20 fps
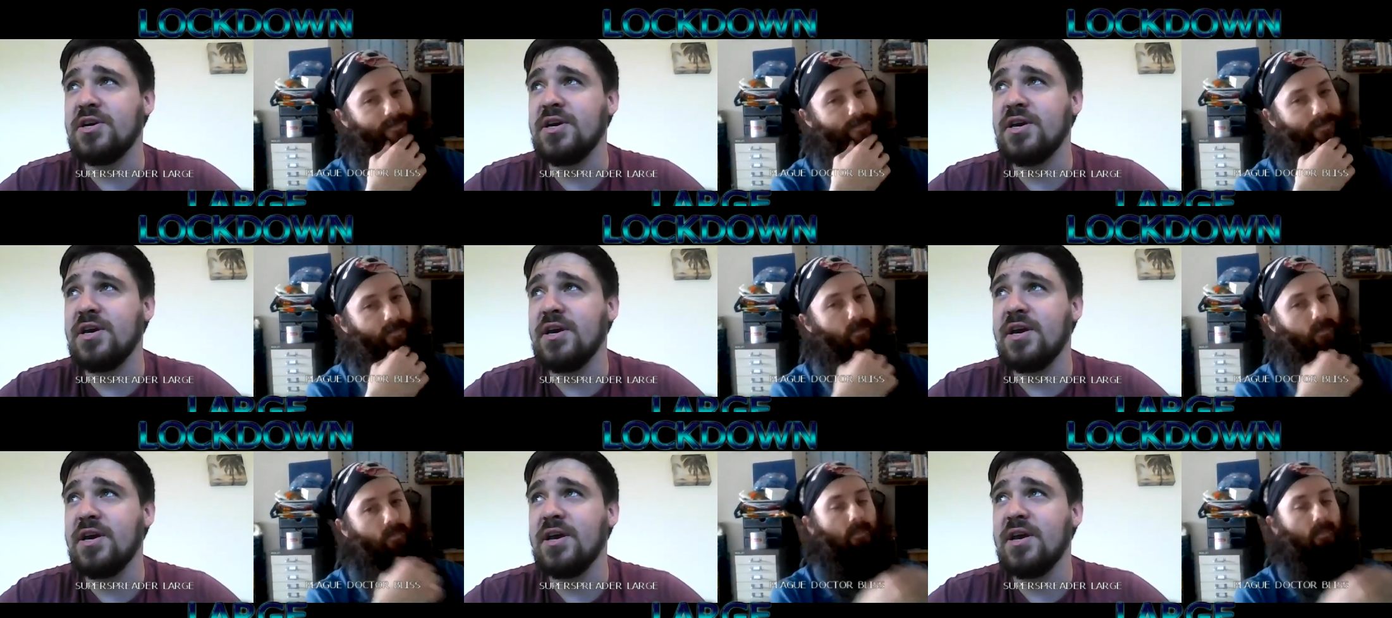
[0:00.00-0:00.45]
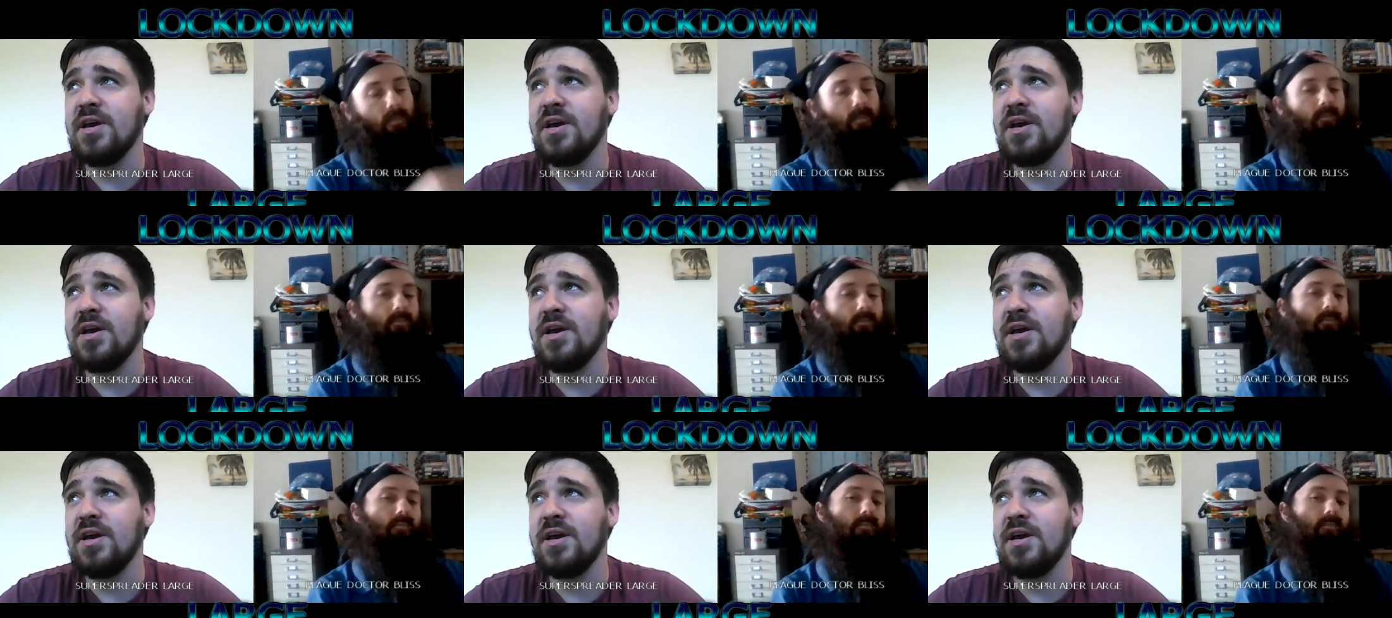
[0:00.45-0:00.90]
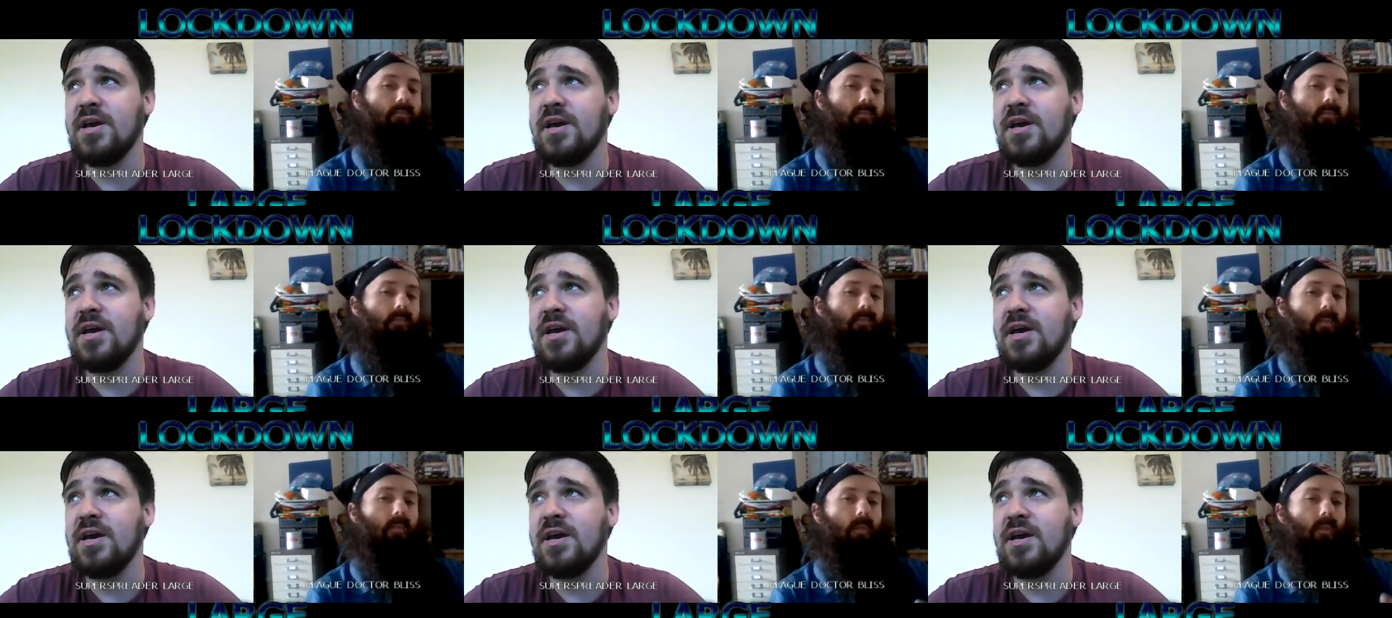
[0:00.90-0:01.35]

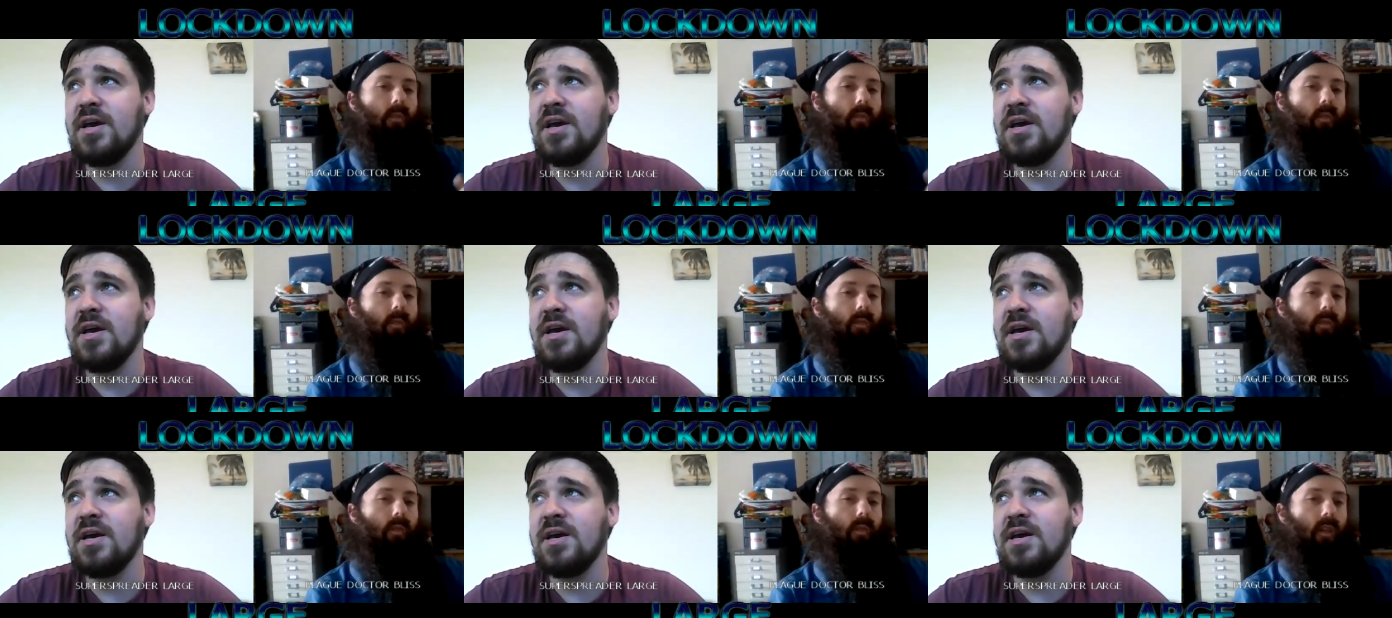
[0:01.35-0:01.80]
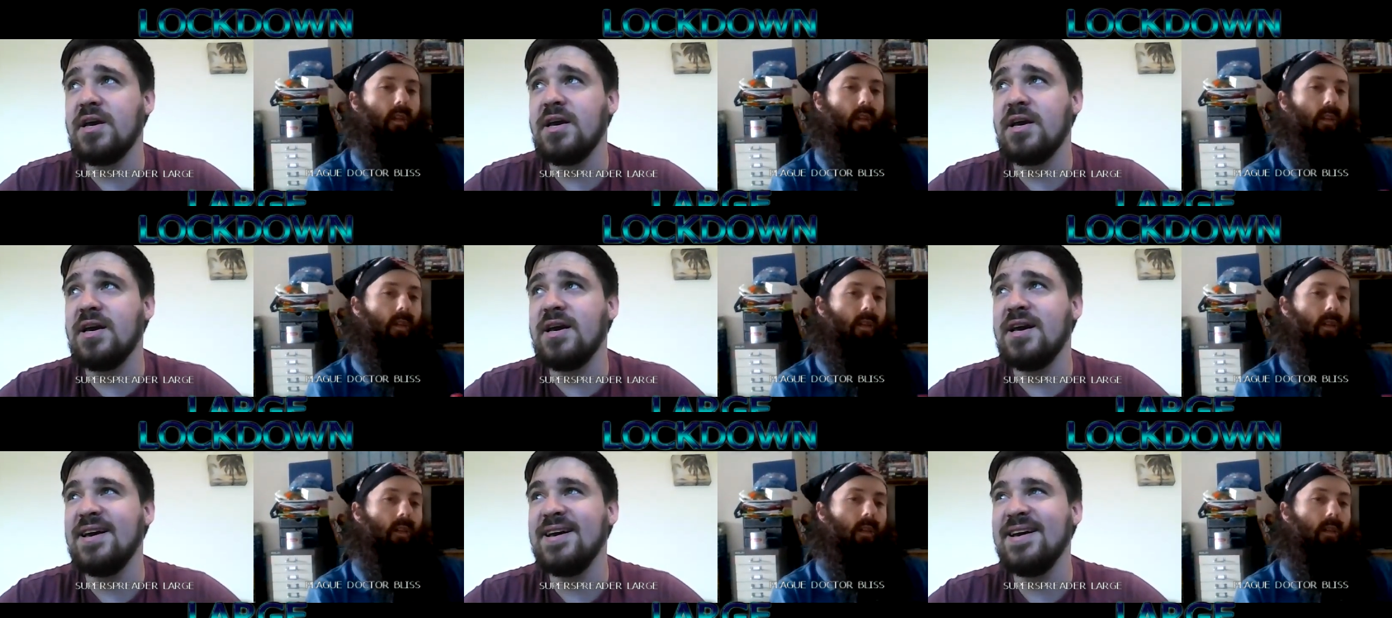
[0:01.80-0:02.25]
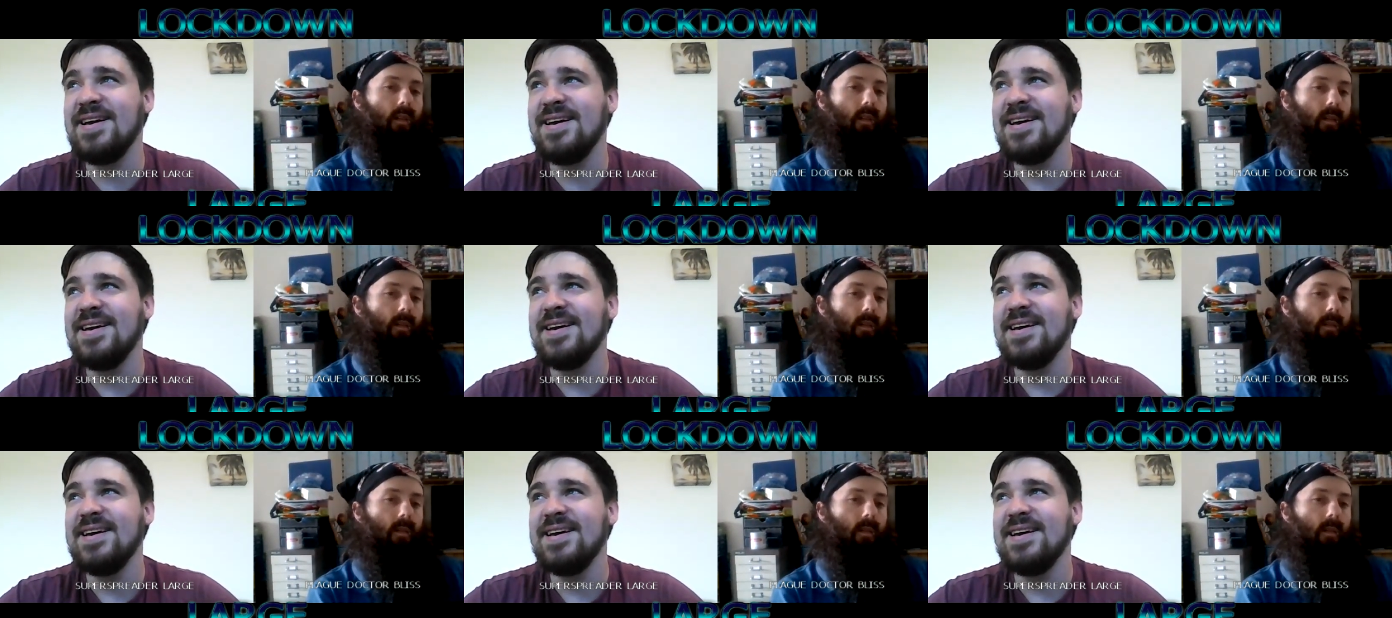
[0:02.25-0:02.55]
Nobody speaks.